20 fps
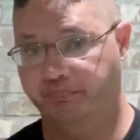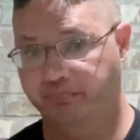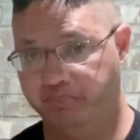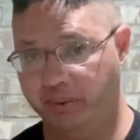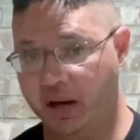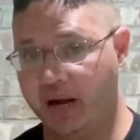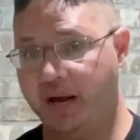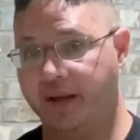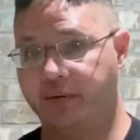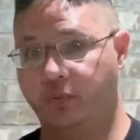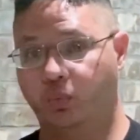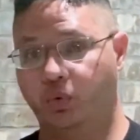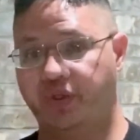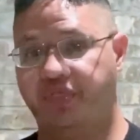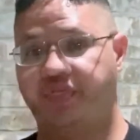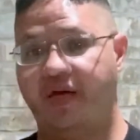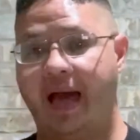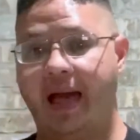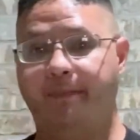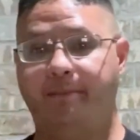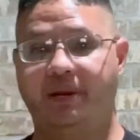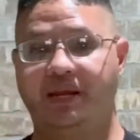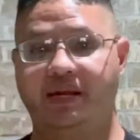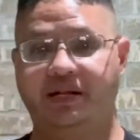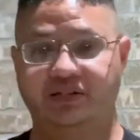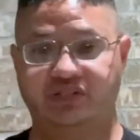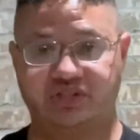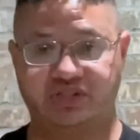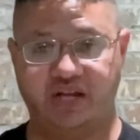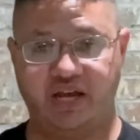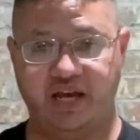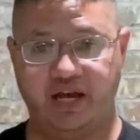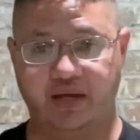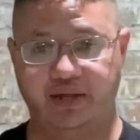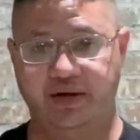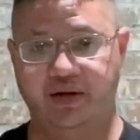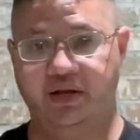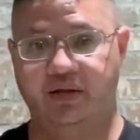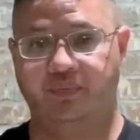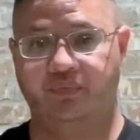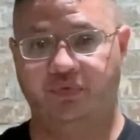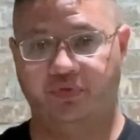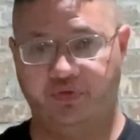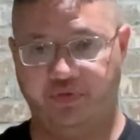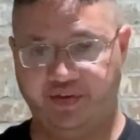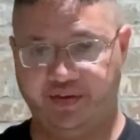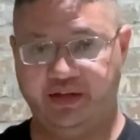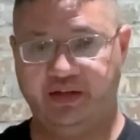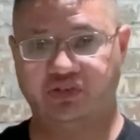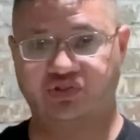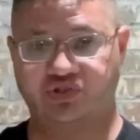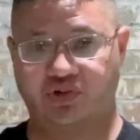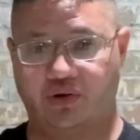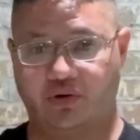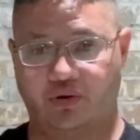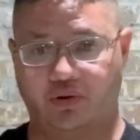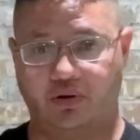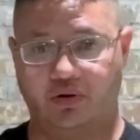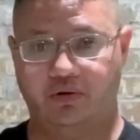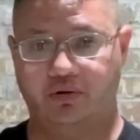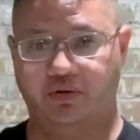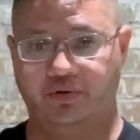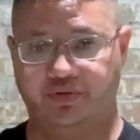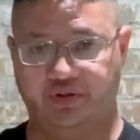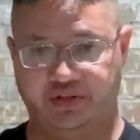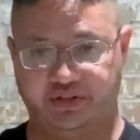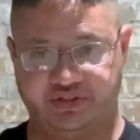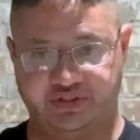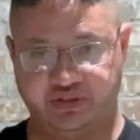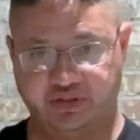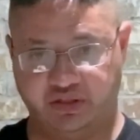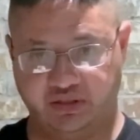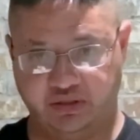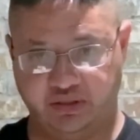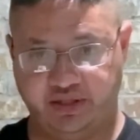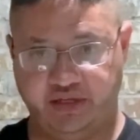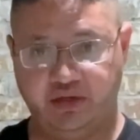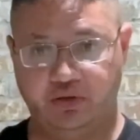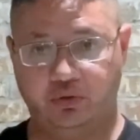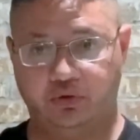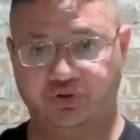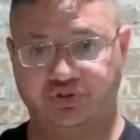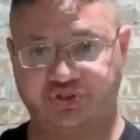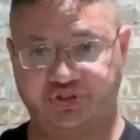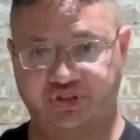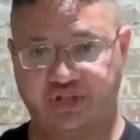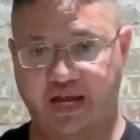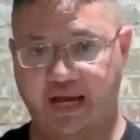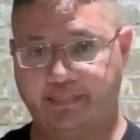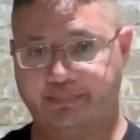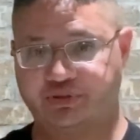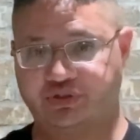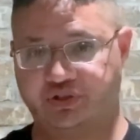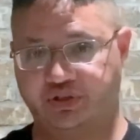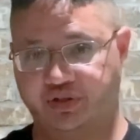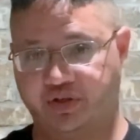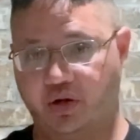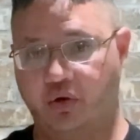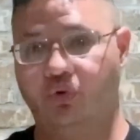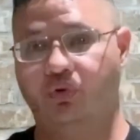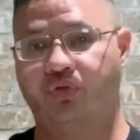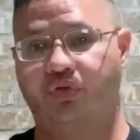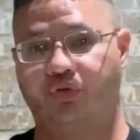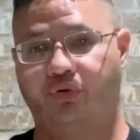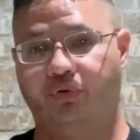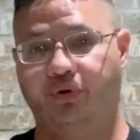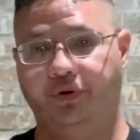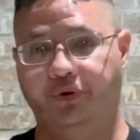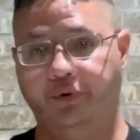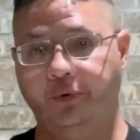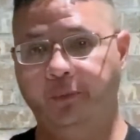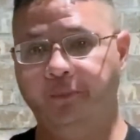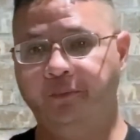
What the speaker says: But with that being said, these are the legal steps to go through